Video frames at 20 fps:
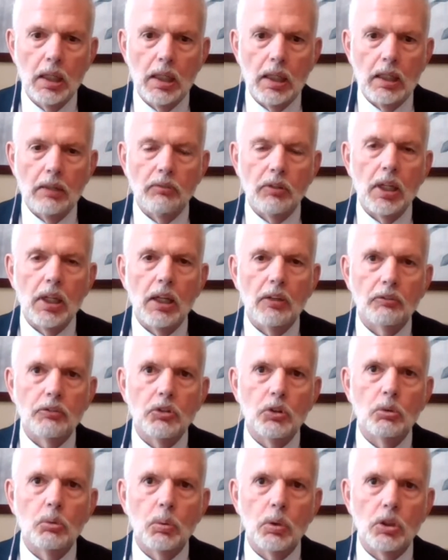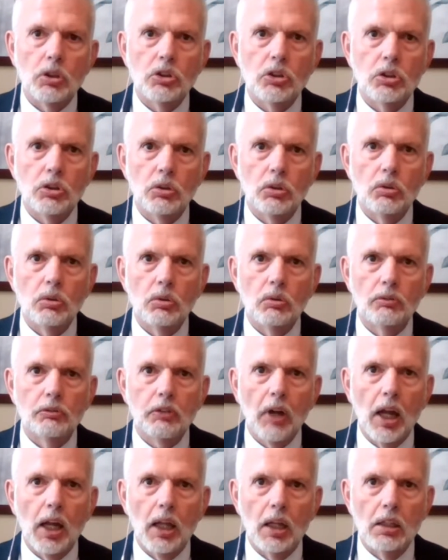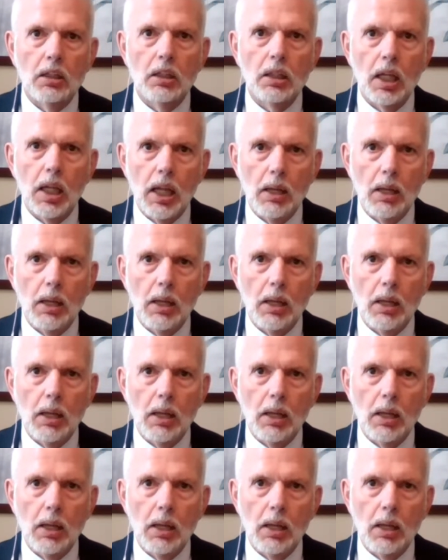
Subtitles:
even if you were to find